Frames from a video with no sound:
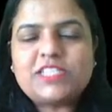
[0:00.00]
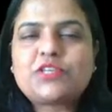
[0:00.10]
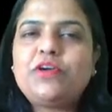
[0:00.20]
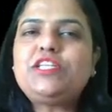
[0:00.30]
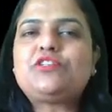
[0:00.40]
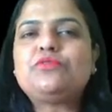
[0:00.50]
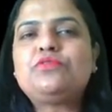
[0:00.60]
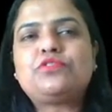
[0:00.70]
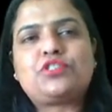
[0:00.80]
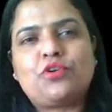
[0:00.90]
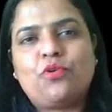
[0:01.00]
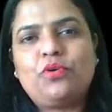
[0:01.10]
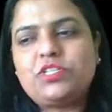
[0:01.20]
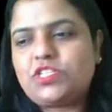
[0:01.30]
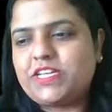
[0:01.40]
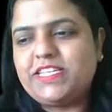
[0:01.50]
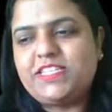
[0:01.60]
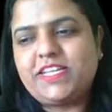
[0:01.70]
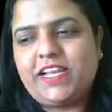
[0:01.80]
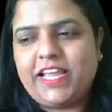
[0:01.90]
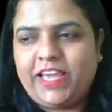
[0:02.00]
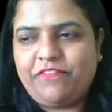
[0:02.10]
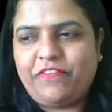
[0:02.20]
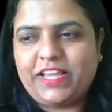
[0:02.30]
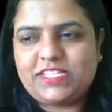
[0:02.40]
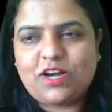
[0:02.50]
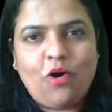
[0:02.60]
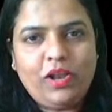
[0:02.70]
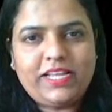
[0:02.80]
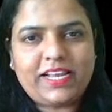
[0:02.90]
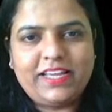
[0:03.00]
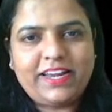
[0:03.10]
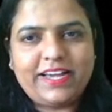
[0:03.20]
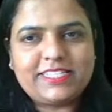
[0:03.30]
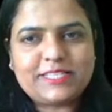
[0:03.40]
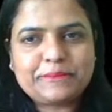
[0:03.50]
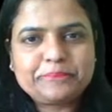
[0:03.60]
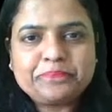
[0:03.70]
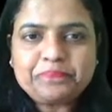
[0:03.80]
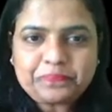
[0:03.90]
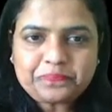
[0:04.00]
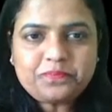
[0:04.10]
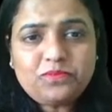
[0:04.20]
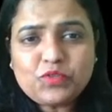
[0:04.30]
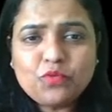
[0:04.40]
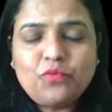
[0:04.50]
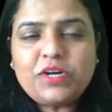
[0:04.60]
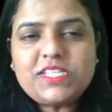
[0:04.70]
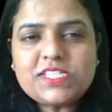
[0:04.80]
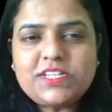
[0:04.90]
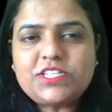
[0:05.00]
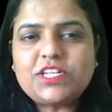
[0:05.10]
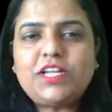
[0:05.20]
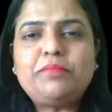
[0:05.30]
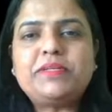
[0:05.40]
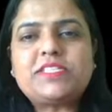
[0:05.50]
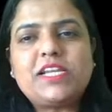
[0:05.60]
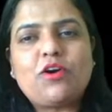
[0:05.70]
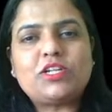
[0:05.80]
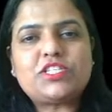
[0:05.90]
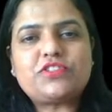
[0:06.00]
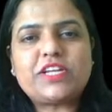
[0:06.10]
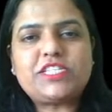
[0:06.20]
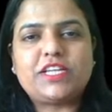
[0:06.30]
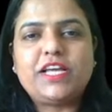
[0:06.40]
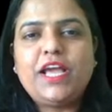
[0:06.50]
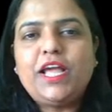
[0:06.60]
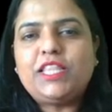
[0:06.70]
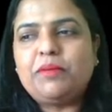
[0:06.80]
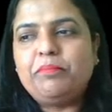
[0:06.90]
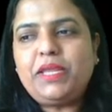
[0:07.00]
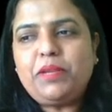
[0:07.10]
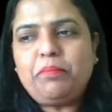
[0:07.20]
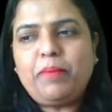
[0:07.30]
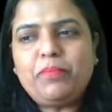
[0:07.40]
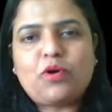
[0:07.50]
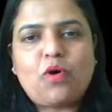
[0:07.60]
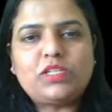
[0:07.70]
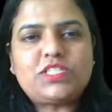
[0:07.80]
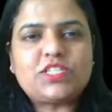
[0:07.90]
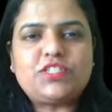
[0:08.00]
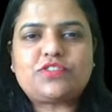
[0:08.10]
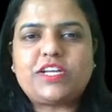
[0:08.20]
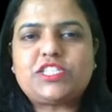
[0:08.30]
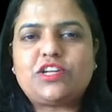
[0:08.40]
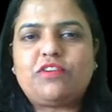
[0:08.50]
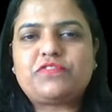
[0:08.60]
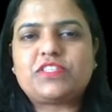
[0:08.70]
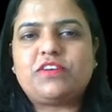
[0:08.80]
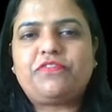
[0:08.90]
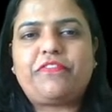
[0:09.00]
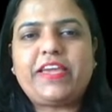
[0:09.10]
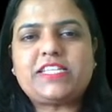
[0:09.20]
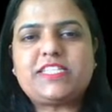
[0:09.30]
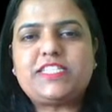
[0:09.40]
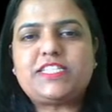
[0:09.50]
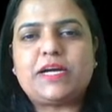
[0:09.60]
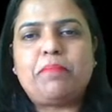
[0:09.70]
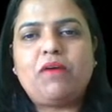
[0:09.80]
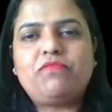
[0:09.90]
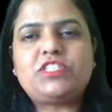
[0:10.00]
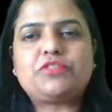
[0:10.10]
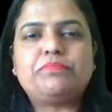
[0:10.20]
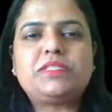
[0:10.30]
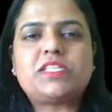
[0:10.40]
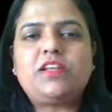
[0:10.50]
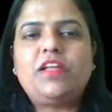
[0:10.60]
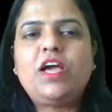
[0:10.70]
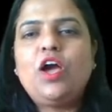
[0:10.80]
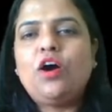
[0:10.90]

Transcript: is going to show Tyndall effect. All clear, guys? What is critical missile concentration? The minimum concentration of surfactant above which missile